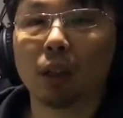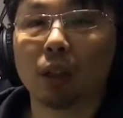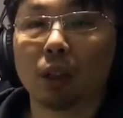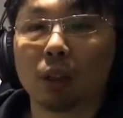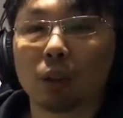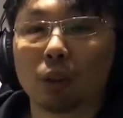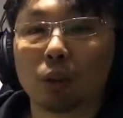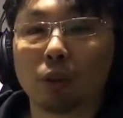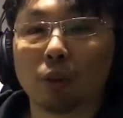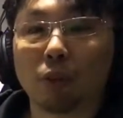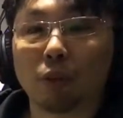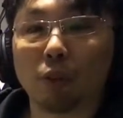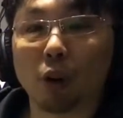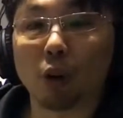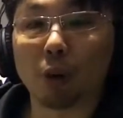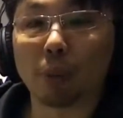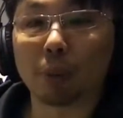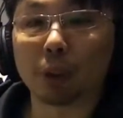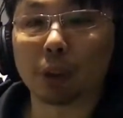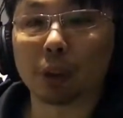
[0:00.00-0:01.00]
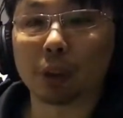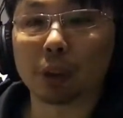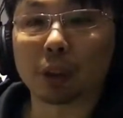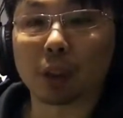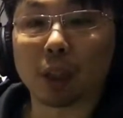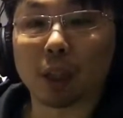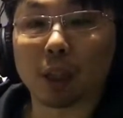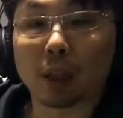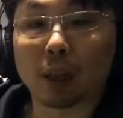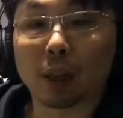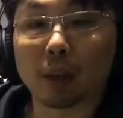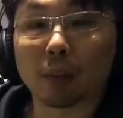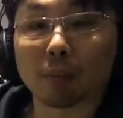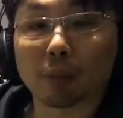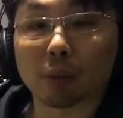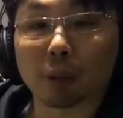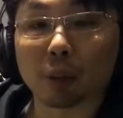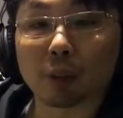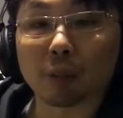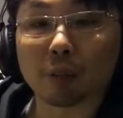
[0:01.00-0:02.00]
Groove 4, which is
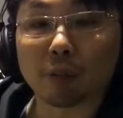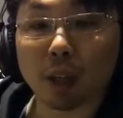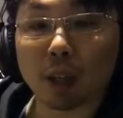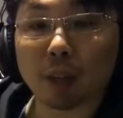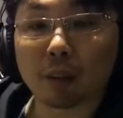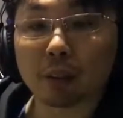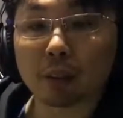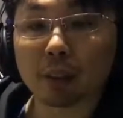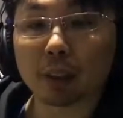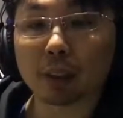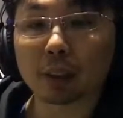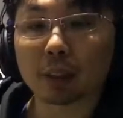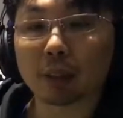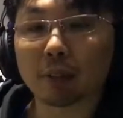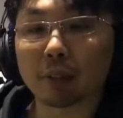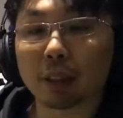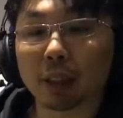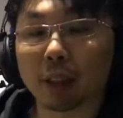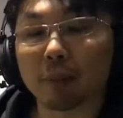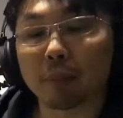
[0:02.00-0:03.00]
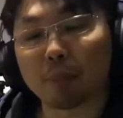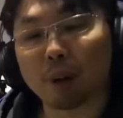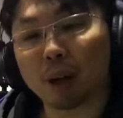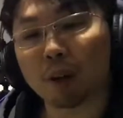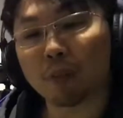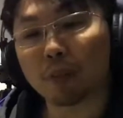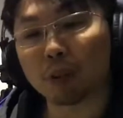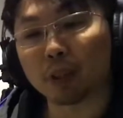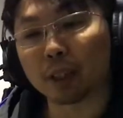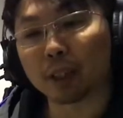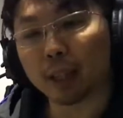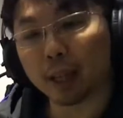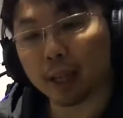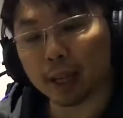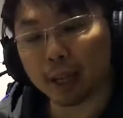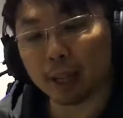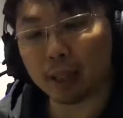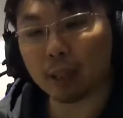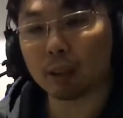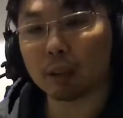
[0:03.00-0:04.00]
45, 6, 7, 8, bar
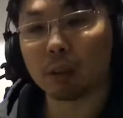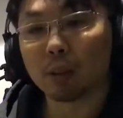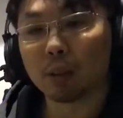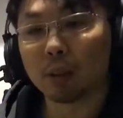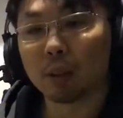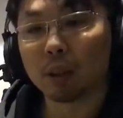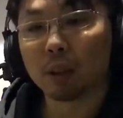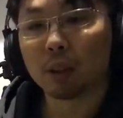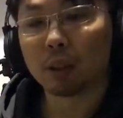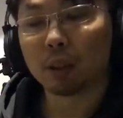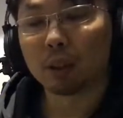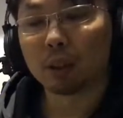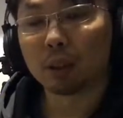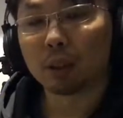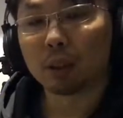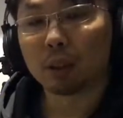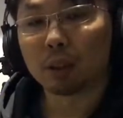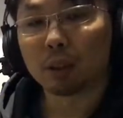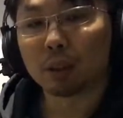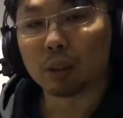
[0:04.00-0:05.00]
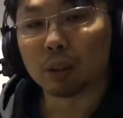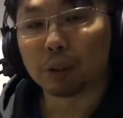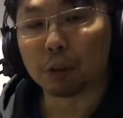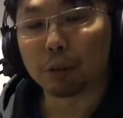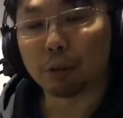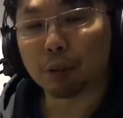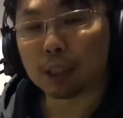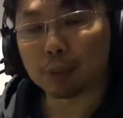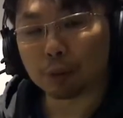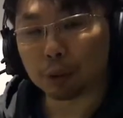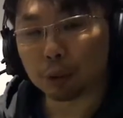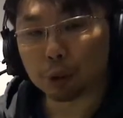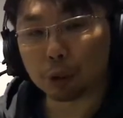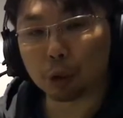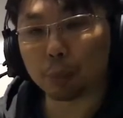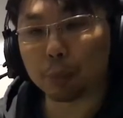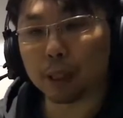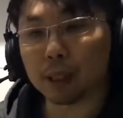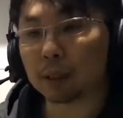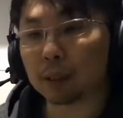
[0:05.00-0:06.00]
48. You rest for 2
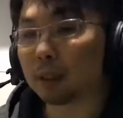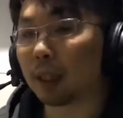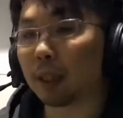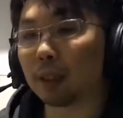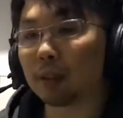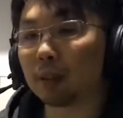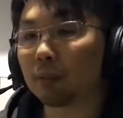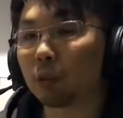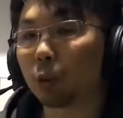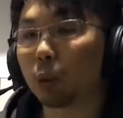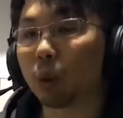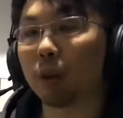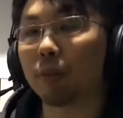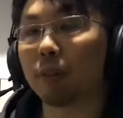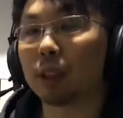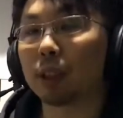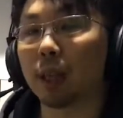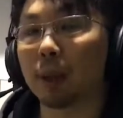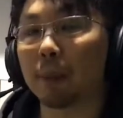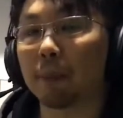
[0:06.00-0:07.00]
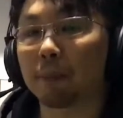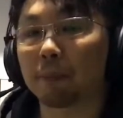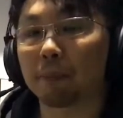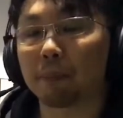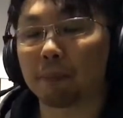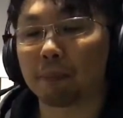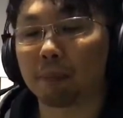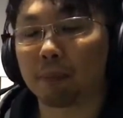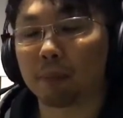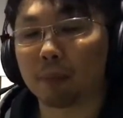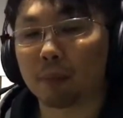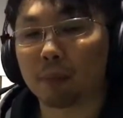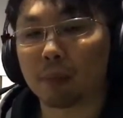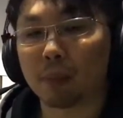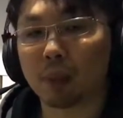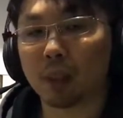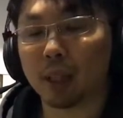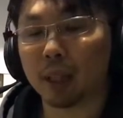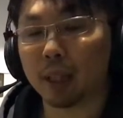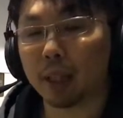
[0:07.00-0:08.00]
beats, then quavers up.
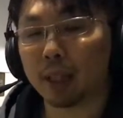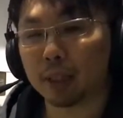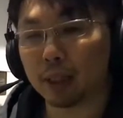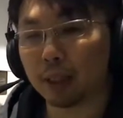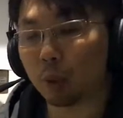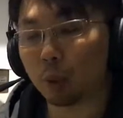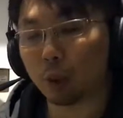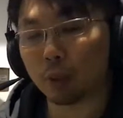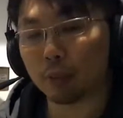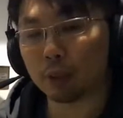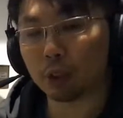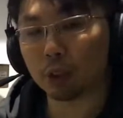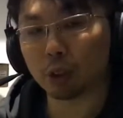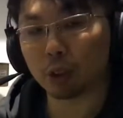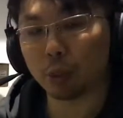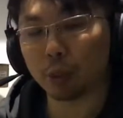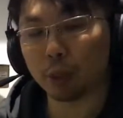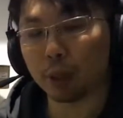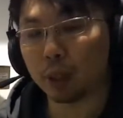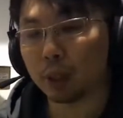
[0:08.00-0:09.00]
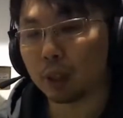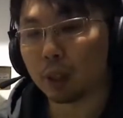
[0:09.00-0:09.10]
Okay, and then quavers all the way